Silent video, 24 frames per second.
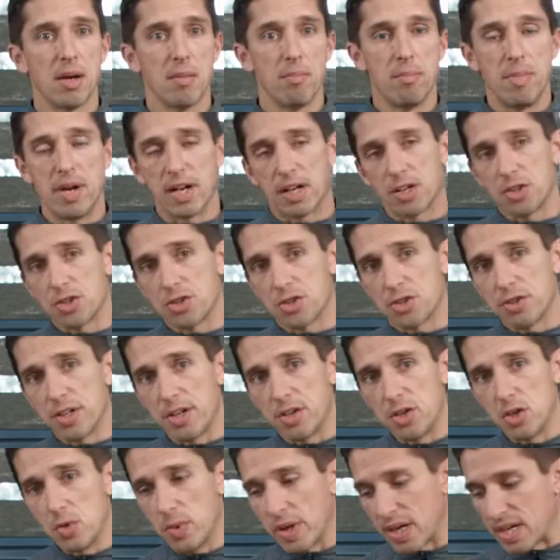Making sure that
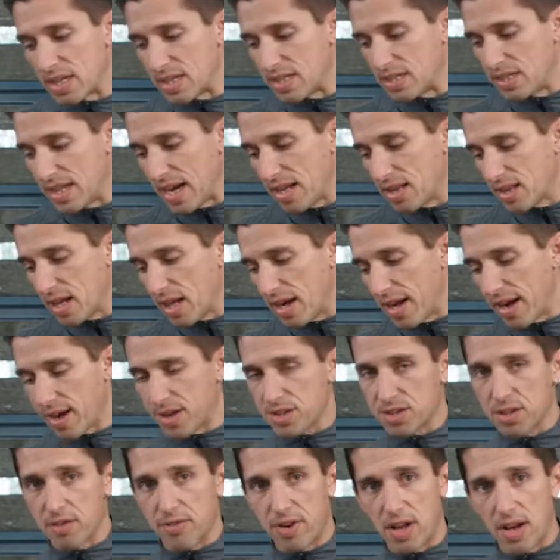you extend that
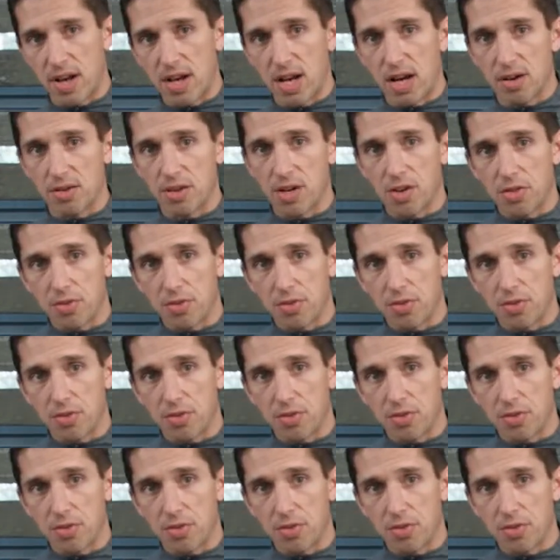excavated area